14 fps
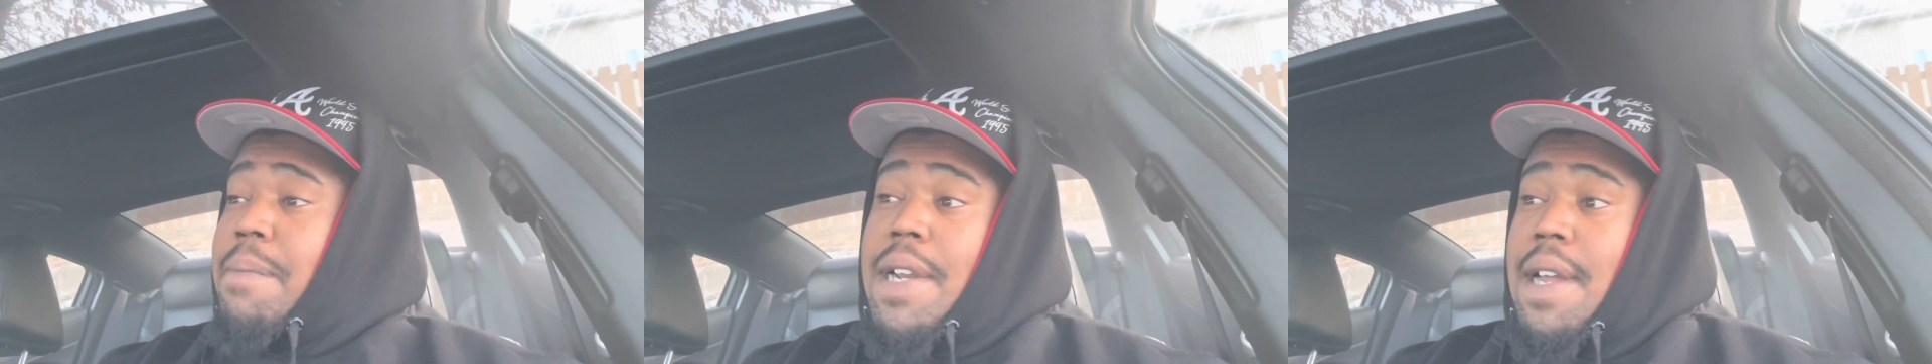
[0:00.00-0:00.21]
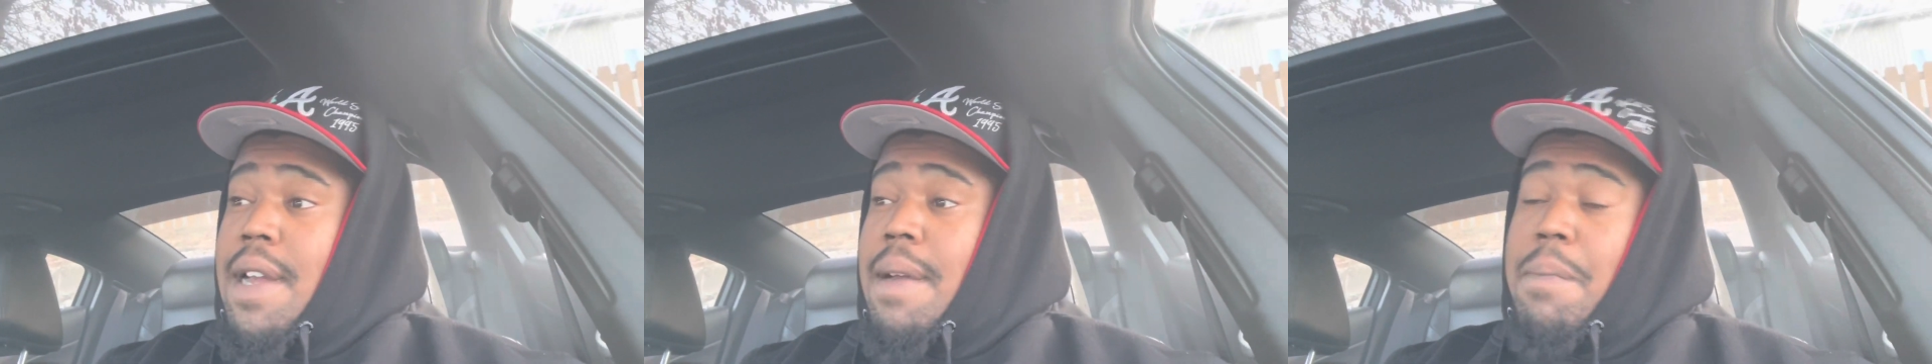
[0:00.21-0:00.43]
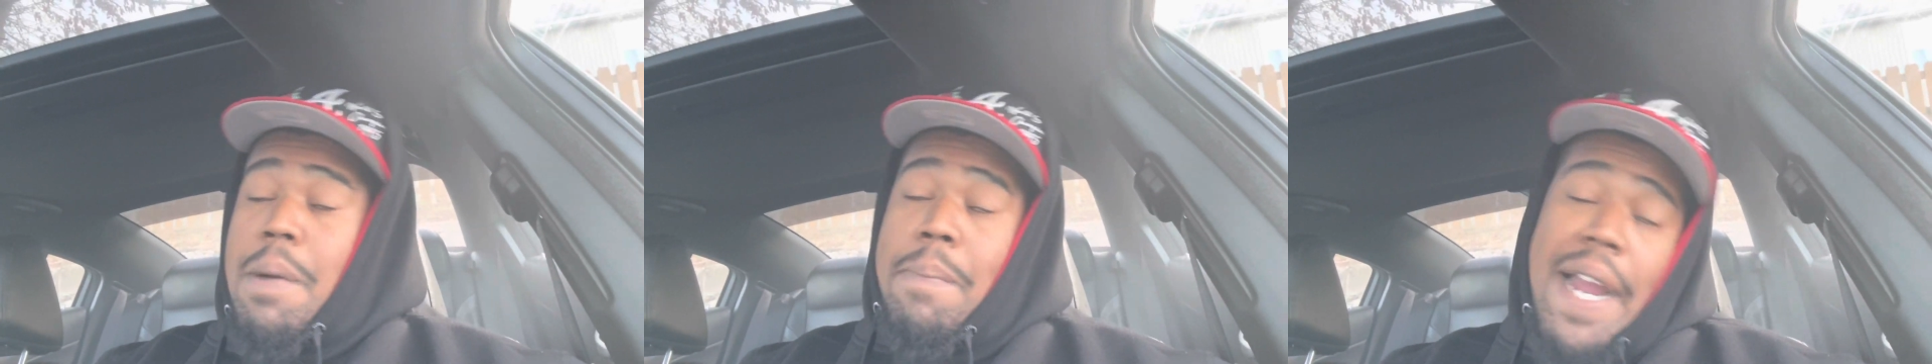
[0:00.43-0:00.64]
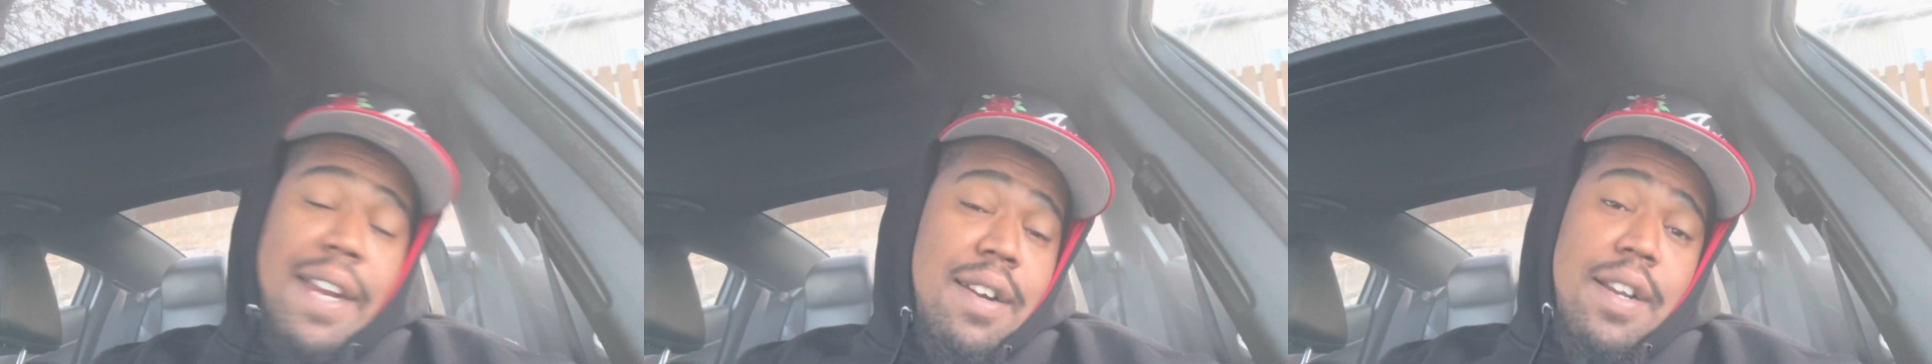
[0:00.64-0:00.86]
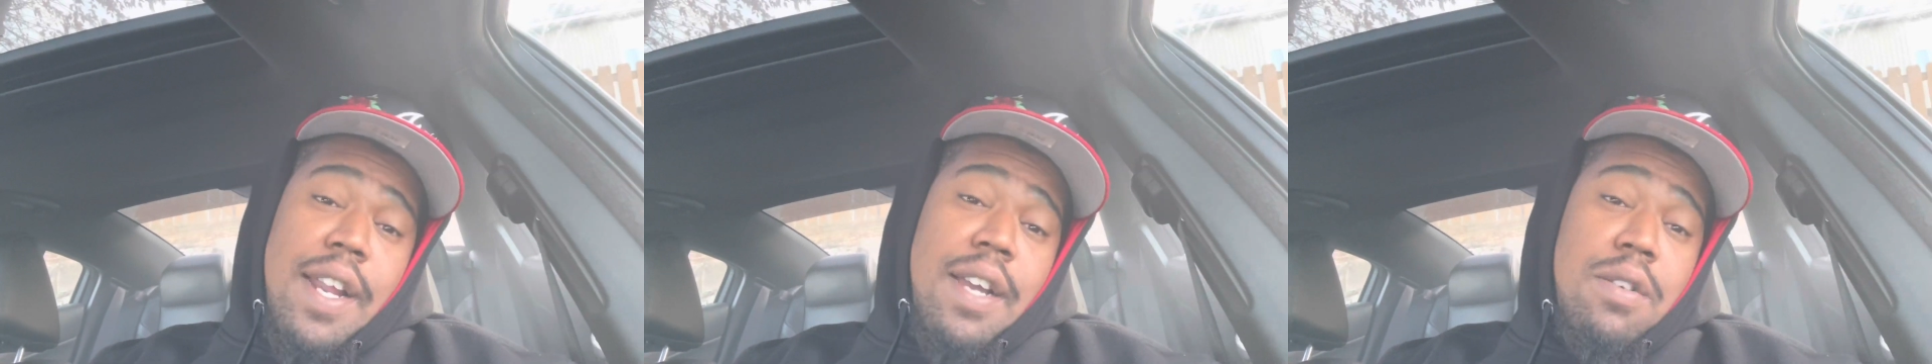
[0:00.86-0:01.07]
but I'm a
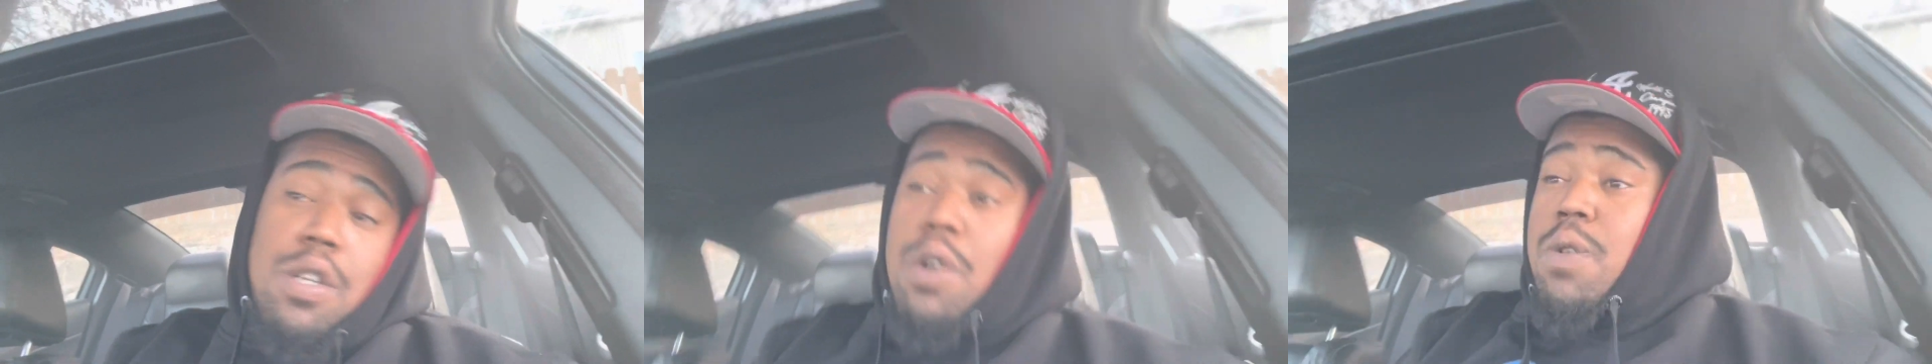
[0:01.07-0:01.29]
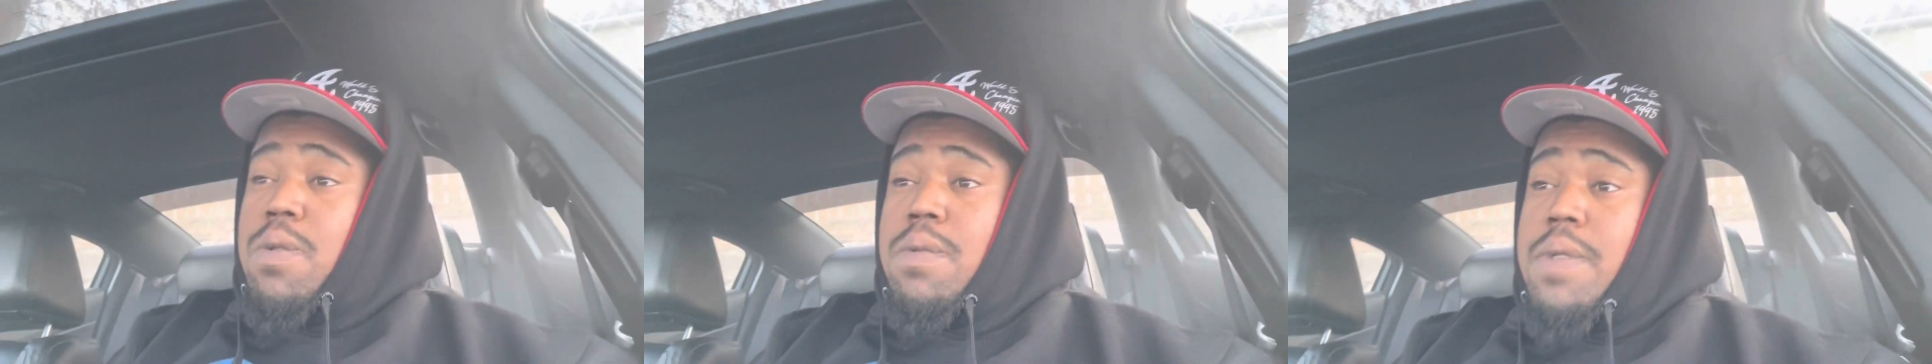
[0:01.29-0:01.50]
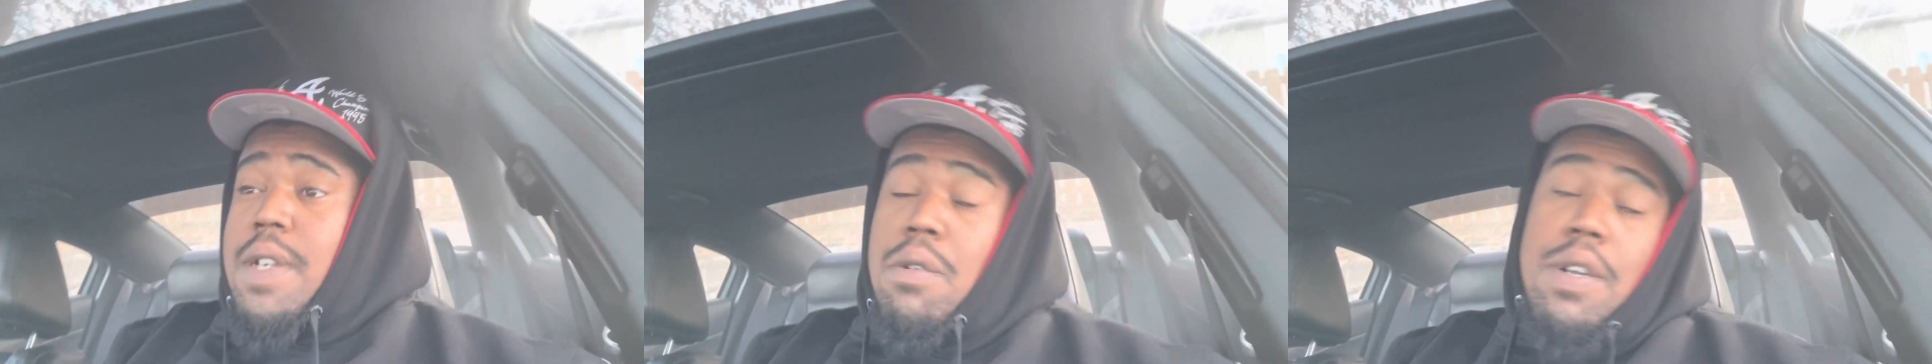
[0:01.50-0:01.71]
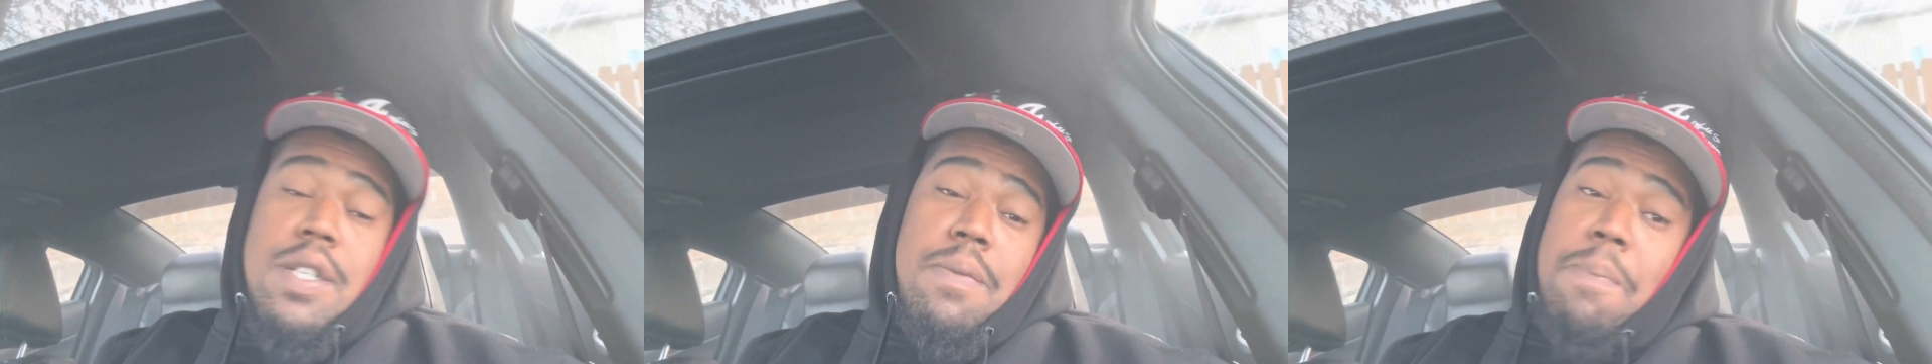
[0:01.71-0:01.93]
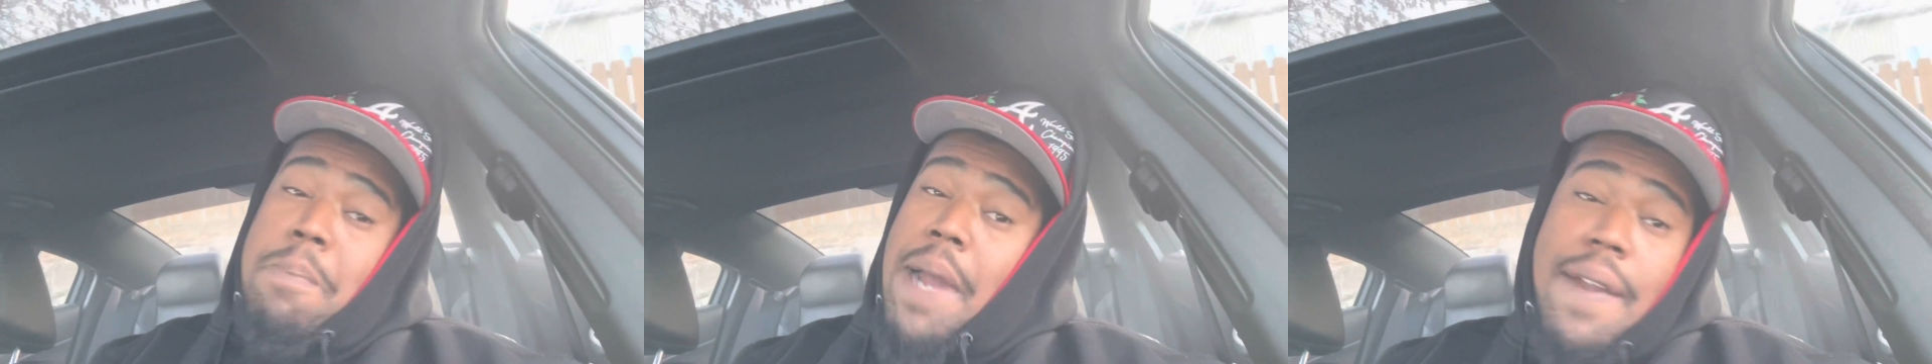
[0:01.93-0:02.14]
biker now, so we can get
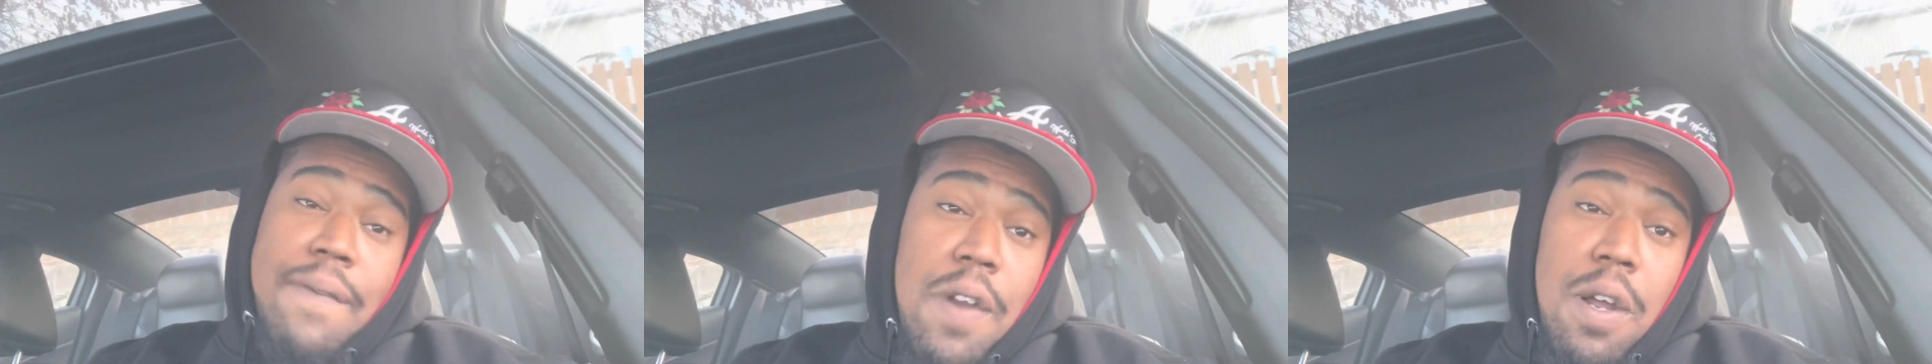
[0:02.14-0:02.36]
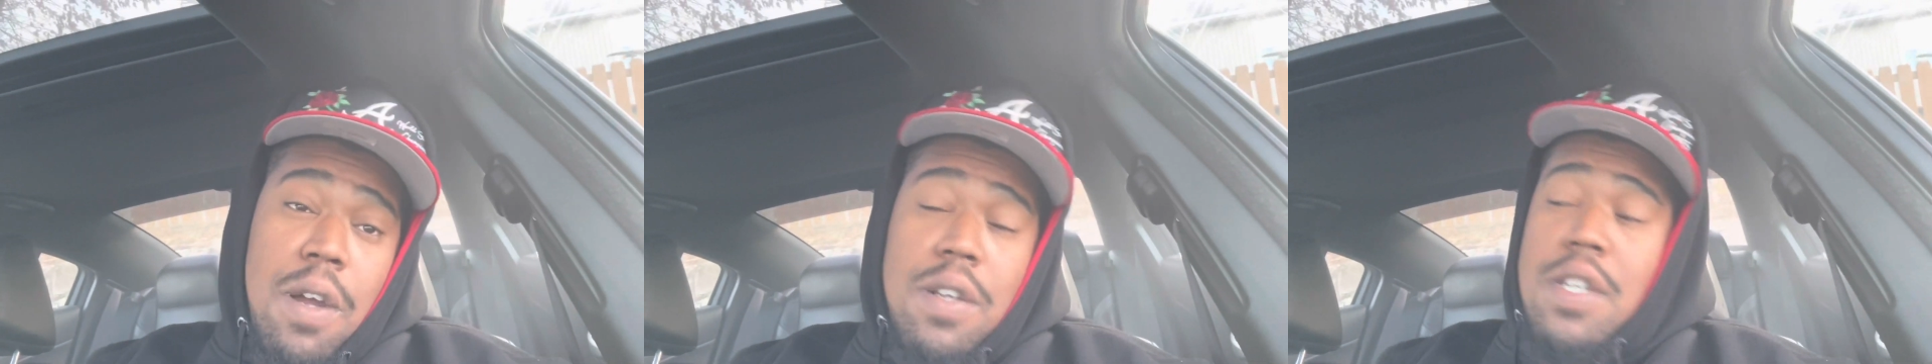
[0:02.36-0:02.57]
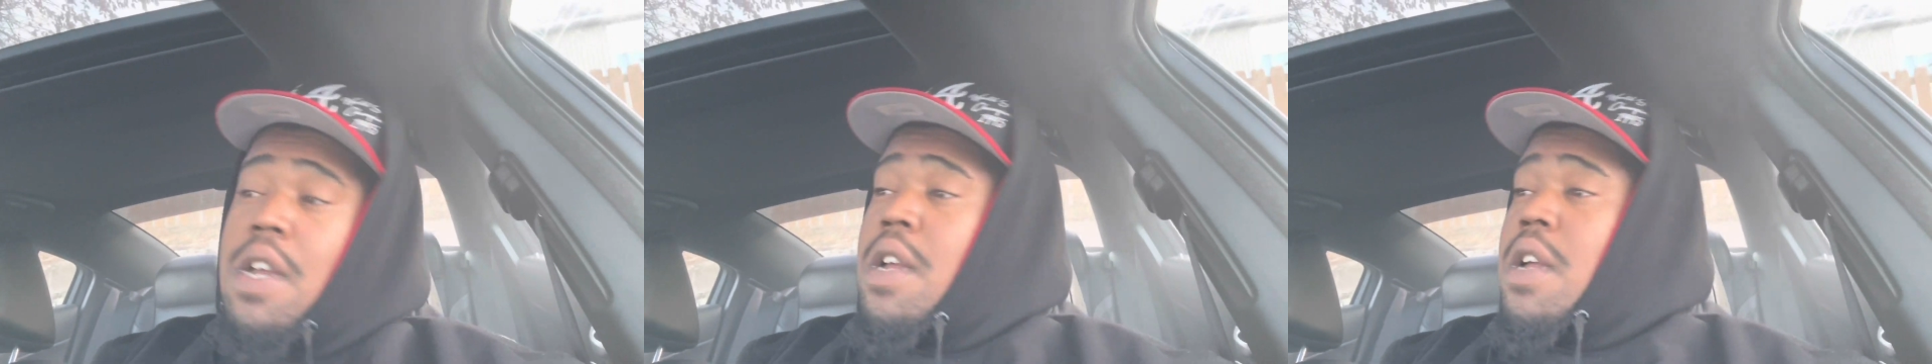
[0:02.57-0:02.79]
some bike vlogs.